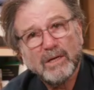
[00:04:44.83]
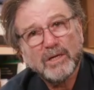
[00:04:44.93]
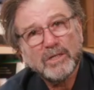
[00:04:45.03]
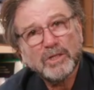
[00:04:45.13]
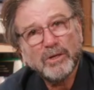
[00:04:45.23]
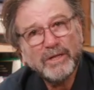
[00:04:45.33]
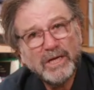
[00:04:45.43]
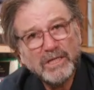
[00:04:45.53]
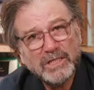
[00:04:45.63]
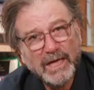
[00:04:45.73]
So
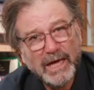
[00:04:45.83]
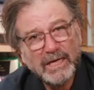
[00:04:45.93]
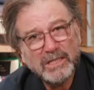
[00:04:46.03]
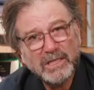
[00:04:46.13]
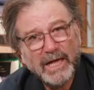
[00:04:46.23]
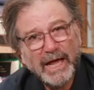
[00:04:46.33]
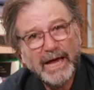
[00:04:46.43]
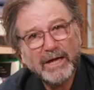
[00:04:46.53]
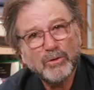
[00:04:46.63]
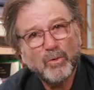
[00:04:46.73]
these days,
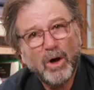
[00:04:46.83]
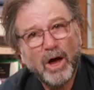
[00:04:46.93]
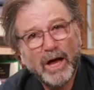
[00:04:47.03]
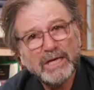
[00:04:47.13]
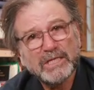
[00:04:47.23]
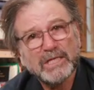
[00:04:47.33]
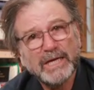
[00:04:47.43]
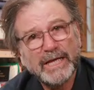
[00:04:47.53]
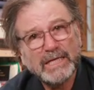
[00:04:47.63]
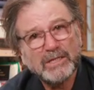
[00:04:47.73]
how do I
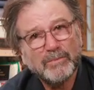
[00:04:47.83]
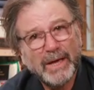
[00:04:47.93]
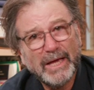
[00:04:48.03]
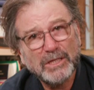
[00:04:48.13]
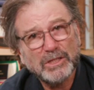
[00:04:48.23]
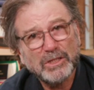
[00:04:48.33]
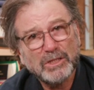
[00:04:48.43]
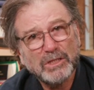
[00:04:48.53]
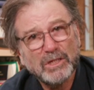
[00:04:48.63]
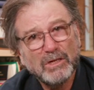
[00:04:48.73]
select a
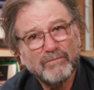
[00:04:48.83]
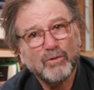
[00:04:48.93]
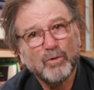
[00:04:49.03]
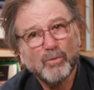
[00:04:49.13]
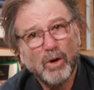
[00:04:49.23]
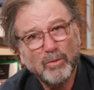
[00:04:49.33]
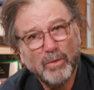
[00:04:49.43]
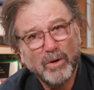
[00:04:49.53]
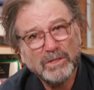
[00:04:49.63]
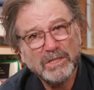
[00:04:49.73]
patient for
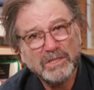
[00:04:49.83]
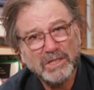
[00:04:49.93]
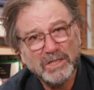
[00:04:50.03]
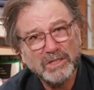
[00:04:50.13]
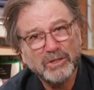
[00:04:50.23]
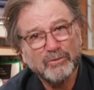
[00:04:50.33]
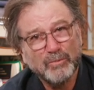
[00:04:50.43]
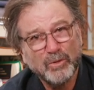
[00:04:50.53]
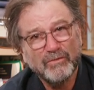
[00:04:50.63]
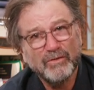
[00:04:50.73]
robot-assisted
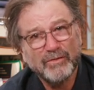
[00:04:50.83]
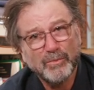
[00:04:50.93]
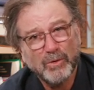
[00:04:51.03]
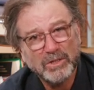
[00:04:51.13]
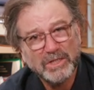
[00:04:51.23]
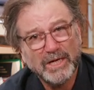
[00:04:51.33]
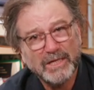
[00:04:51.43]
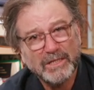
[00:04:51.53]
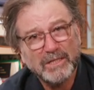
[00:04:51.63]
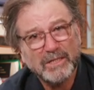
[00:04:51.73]
removal of the prostate?